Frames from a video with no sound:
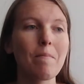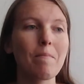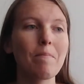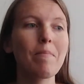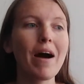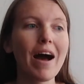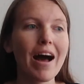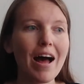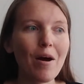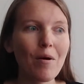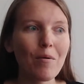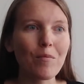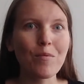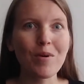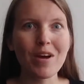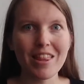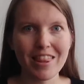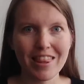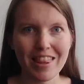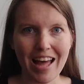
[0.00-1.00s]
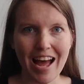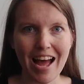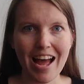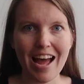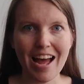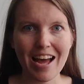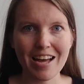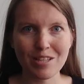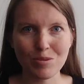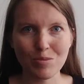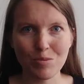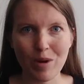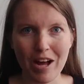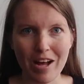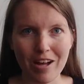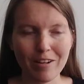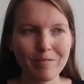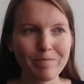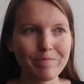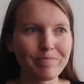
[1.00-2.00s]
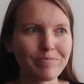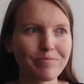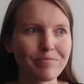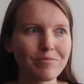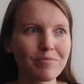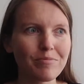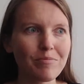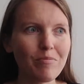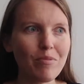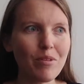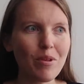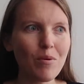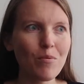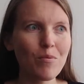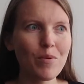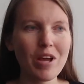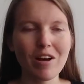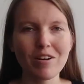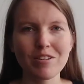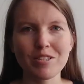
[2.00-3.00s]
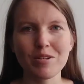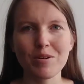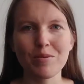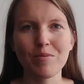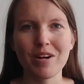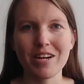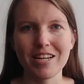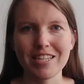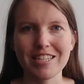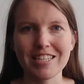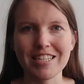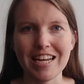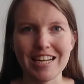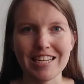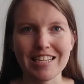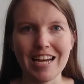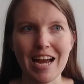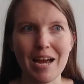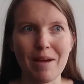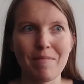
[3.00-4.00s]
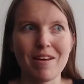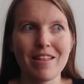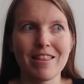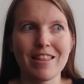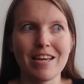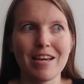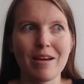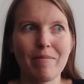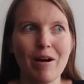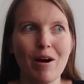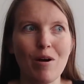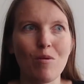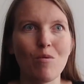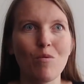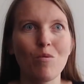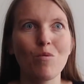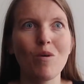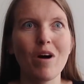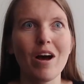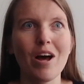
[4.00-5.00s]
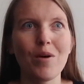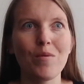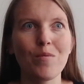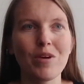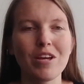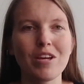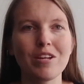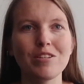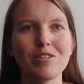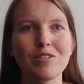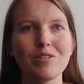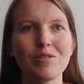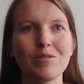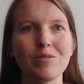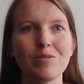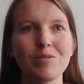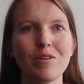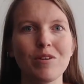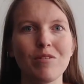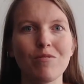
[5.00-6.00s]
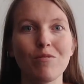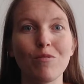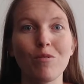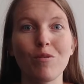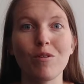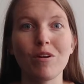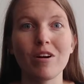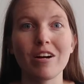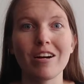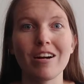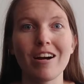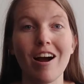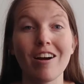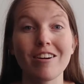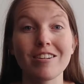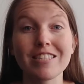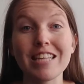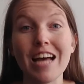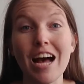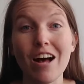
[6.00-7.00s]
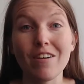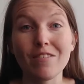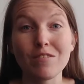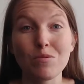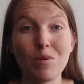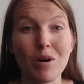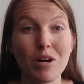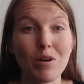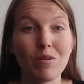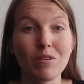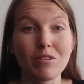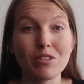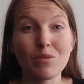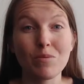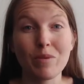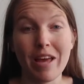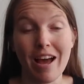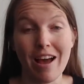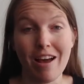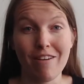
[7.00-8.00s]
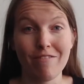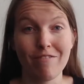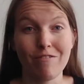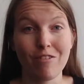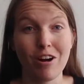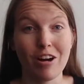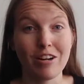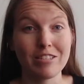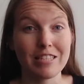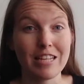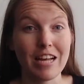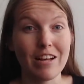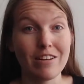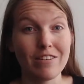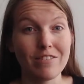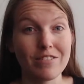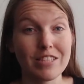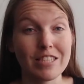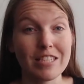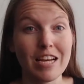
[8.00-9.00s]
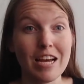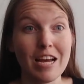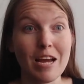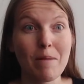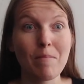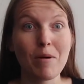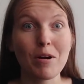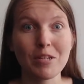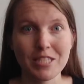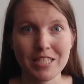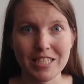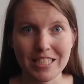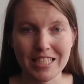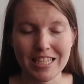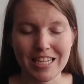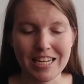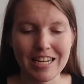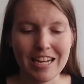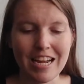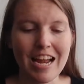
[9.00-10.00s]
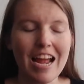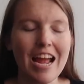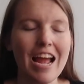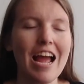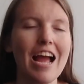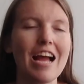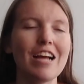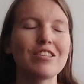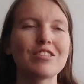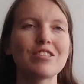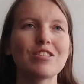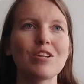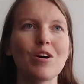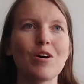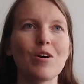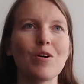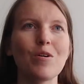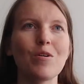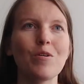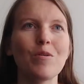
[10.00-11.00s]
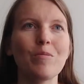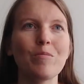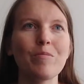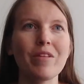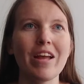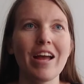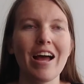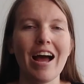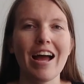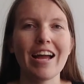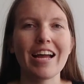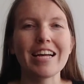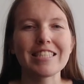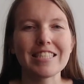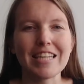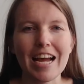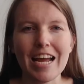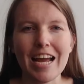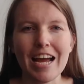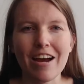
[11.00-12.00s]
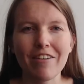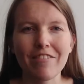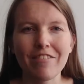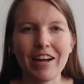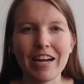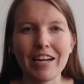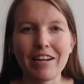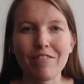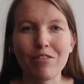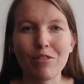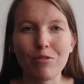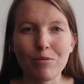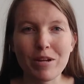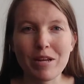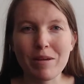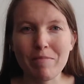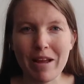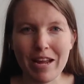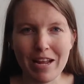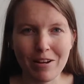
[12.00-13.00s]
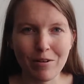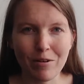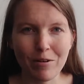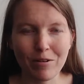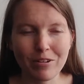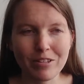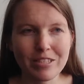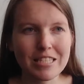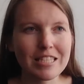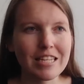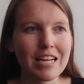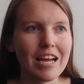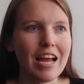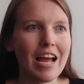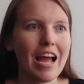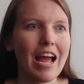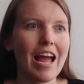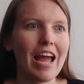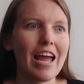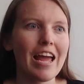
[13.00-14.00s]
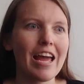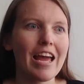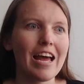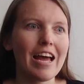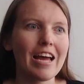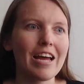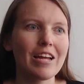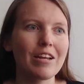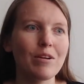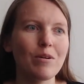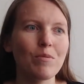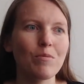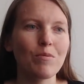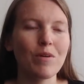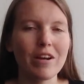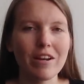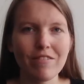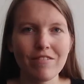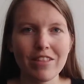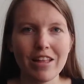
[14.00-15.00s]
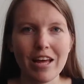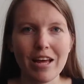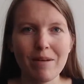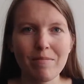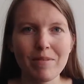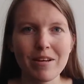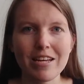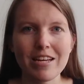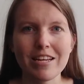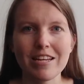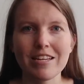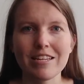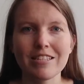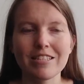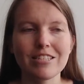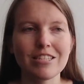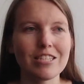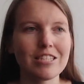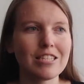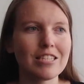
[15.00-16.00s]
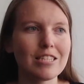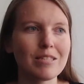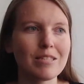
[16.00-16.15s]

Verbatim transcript: But with that as well, we also wanted to take time and think about what we could do for ourselves. What goals do we have for ourselves personally? And so I guess I have kind of three main goals. And one of them is just to